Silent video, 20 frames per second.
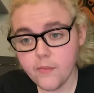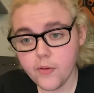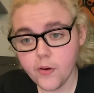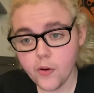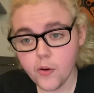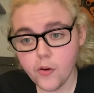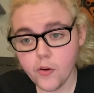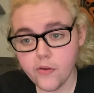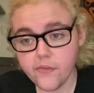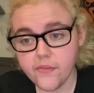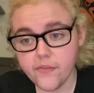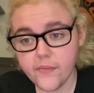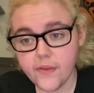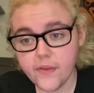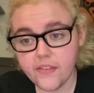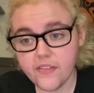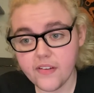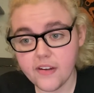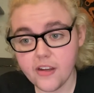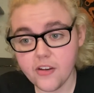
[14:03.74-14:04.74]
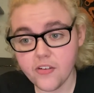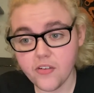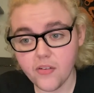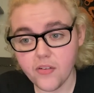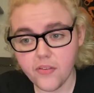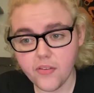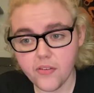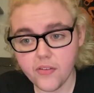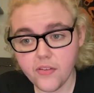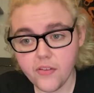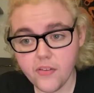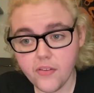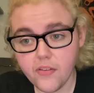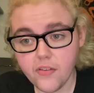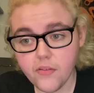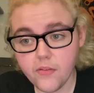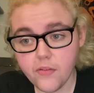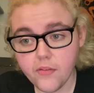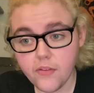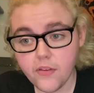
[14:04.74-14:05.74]
Bureau of Investigation's
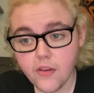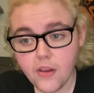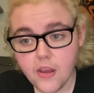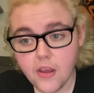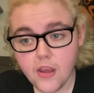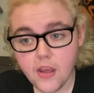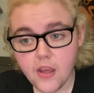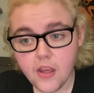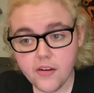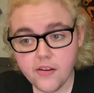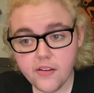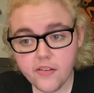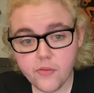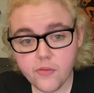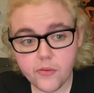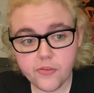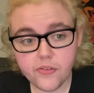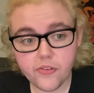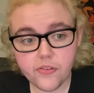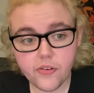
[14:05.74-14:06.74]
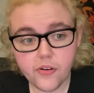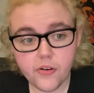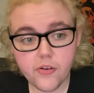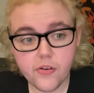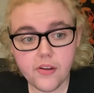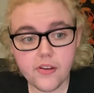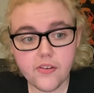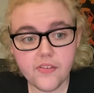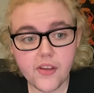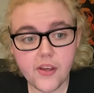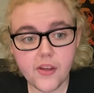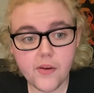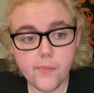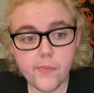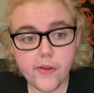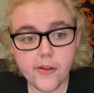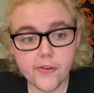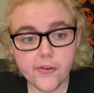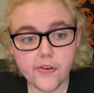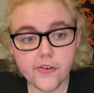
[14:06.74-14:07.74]
assistance, District Attorney Ted
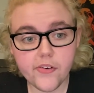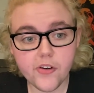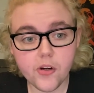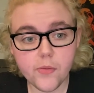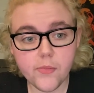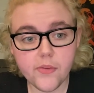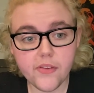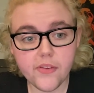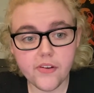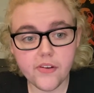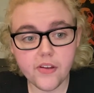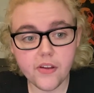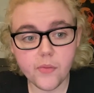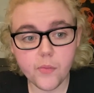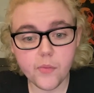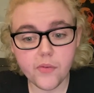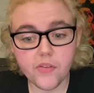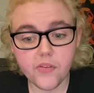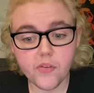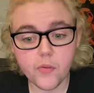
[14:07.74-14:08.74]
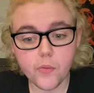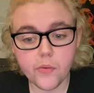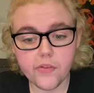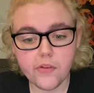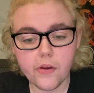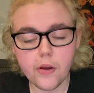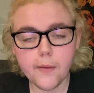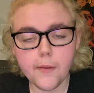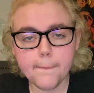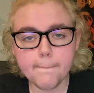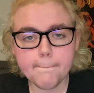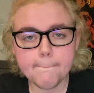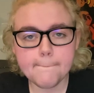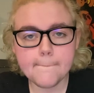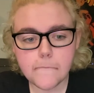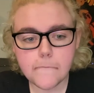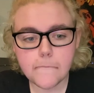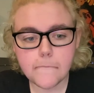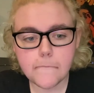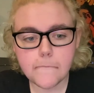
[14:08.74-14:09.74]
Bell determined the death was
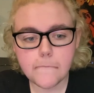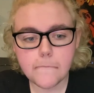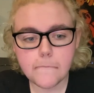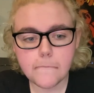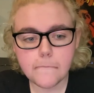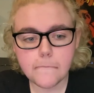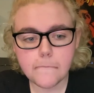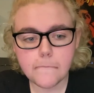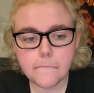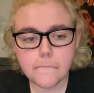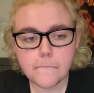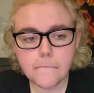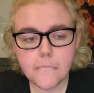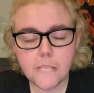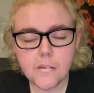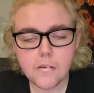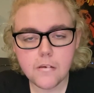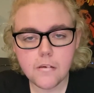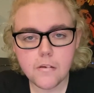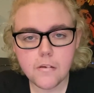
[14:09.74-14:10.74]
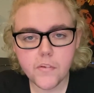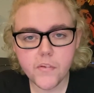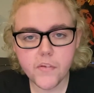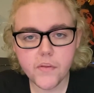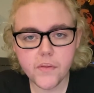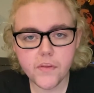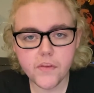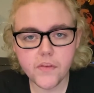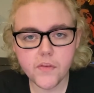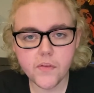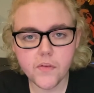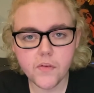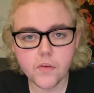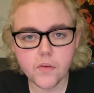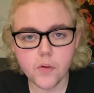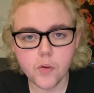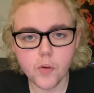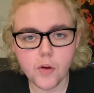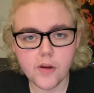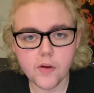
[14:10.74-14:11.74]
suicide. So this isn't
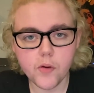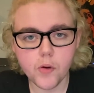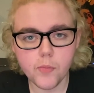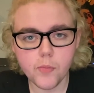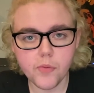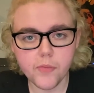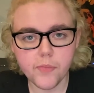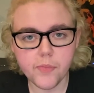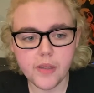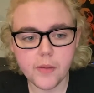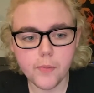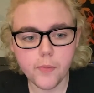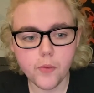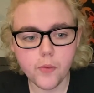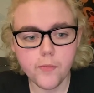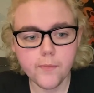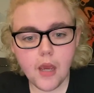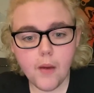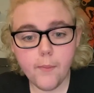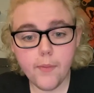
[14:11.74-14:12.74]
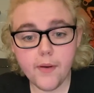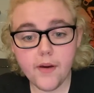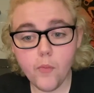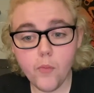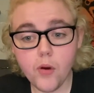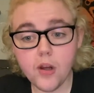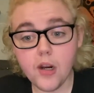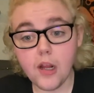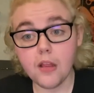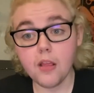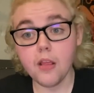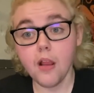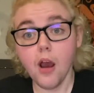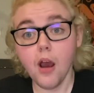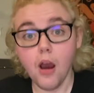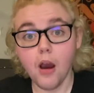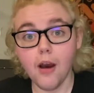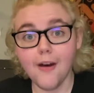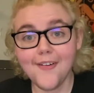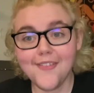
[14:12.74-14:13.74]
a great group of people, but what I
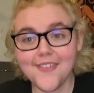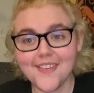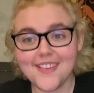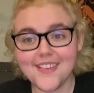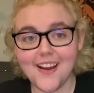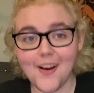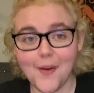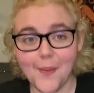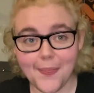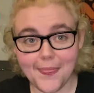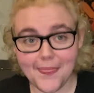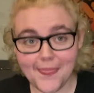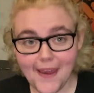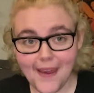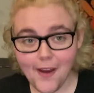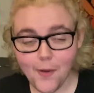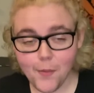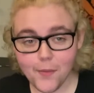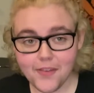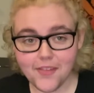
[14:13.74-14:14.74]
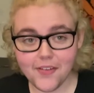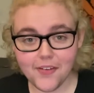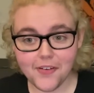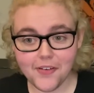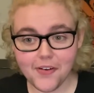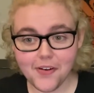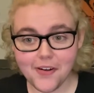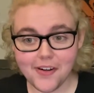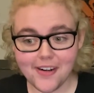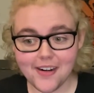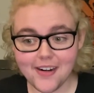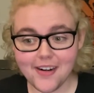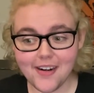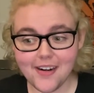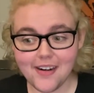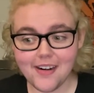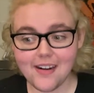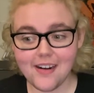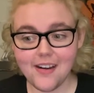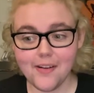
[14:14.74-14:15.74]
love is how that was under
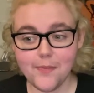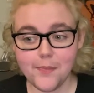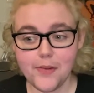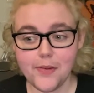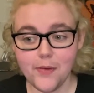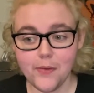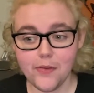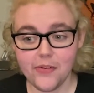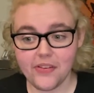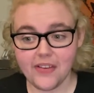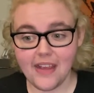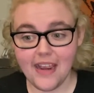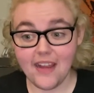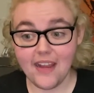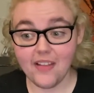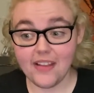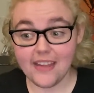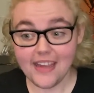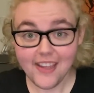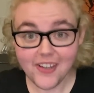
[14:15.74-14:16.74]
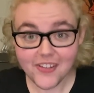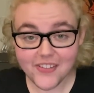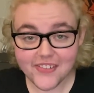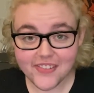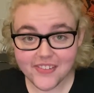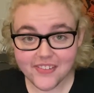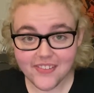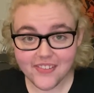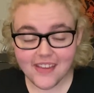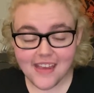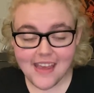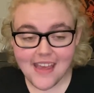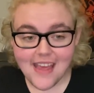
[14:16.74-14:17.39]
abuse allegations.